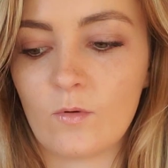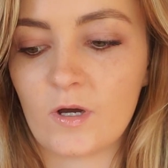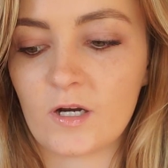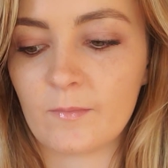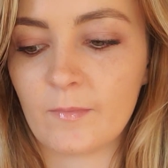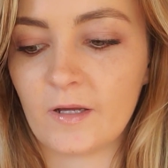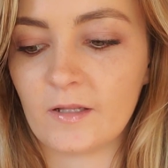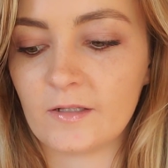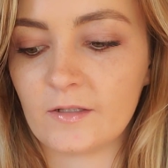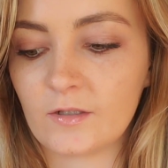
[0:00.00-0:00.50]

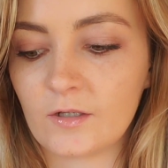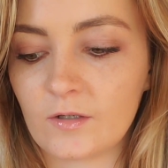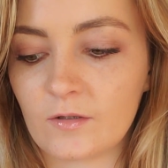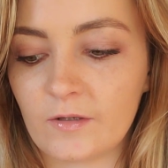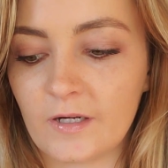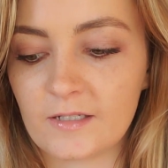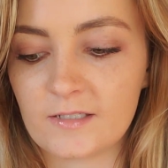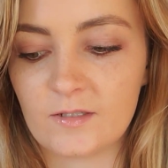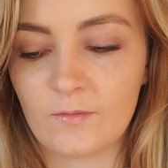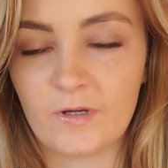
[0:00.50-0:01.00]
watermelon,
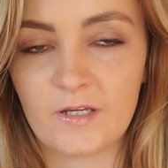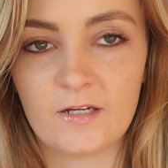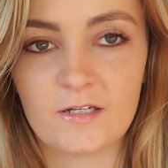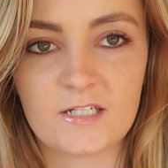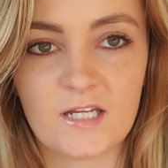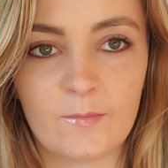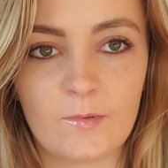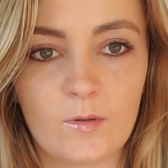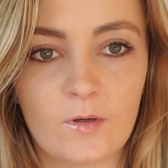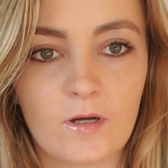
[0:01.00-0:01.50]
correct. I want you to
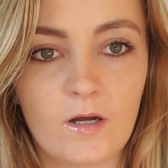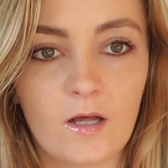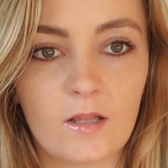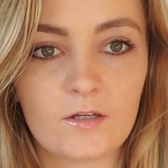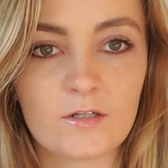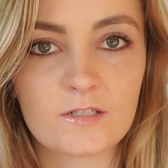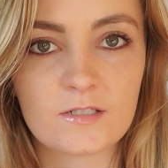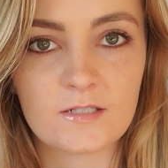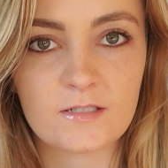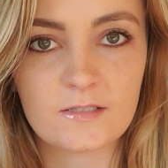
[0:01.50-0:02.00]
tell me what
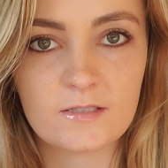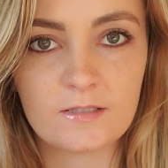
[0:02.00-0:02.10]
colors this,